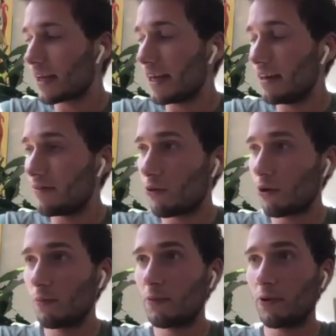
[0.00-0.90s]

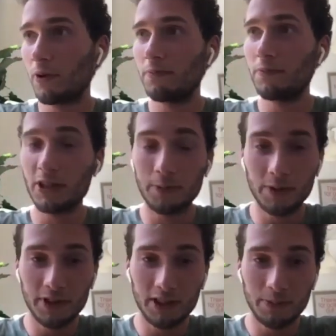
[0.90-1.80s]
informed or
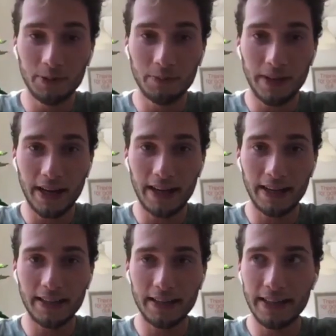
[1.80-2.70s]
responsible.
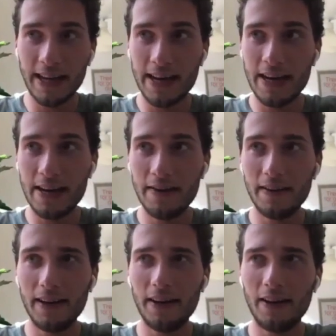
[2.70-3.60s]
And then
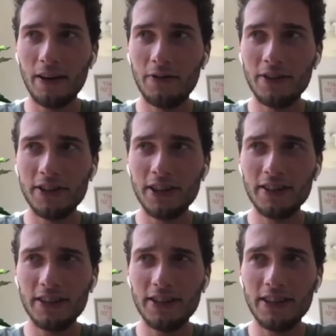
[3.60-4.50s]
all of a sudden
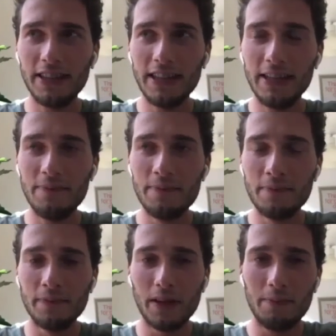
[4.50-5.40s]
you see
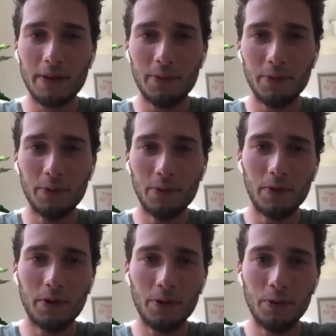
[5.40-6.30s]
people
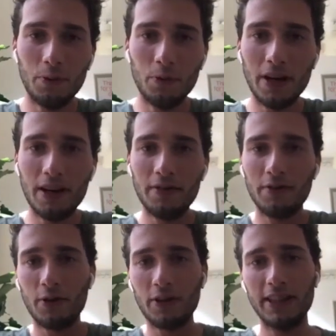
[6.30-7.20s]
who would have
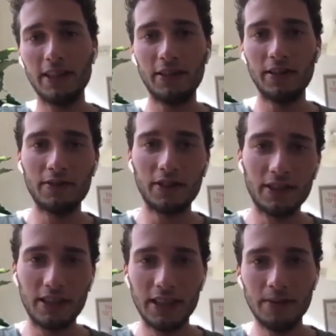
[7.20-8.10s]
authority in
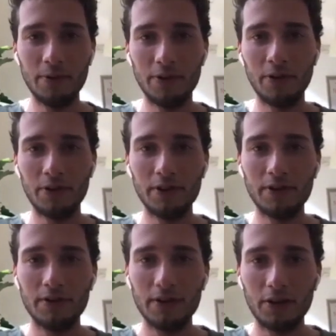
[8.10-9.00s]
university but not
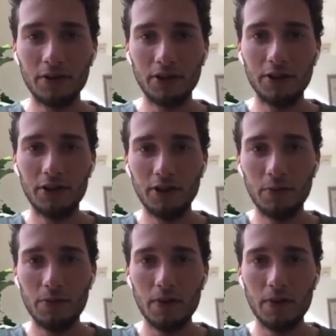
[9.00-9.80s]
on YouTube,